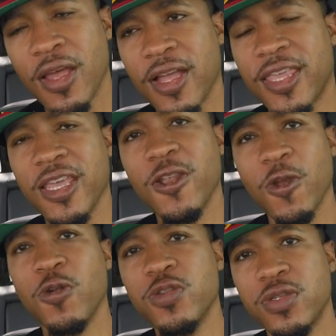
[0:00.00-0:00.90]
a kid
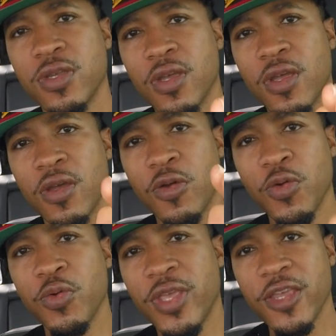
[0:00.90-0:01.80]
knows
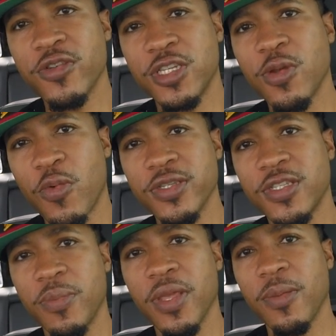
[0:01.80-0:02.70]
who he or she wants
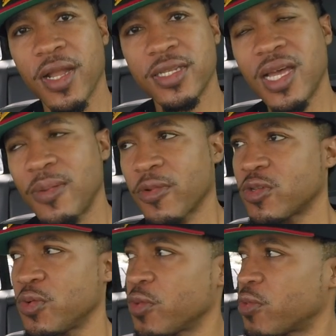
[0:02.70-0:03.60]
to be by the time they're
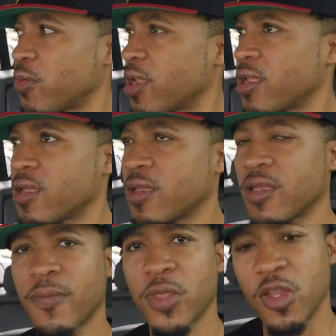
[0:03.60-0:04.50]
2 or 3.
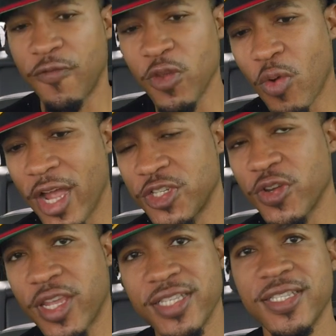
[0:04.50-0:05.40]
And if you watch your
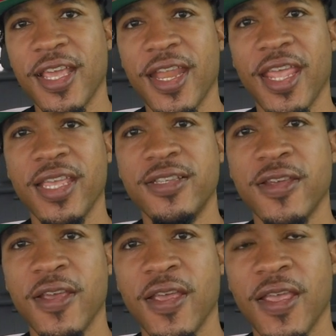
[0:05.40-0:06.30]
kids at that age,
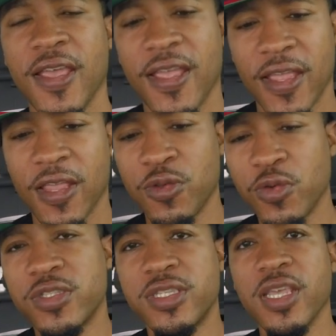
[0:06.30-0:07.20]

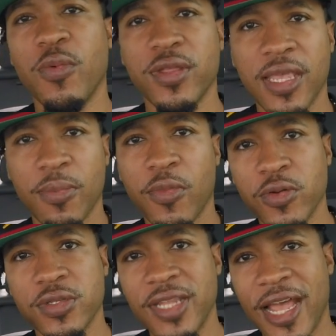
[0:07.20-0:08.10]
you'll see what they
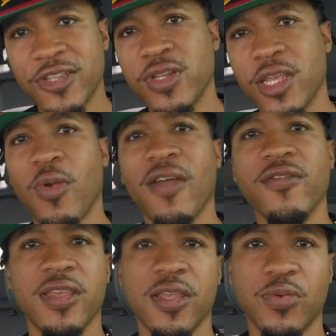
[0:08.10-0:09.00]
most naturally
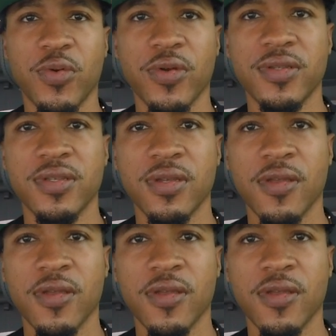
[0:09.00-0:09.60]
gravitate towards.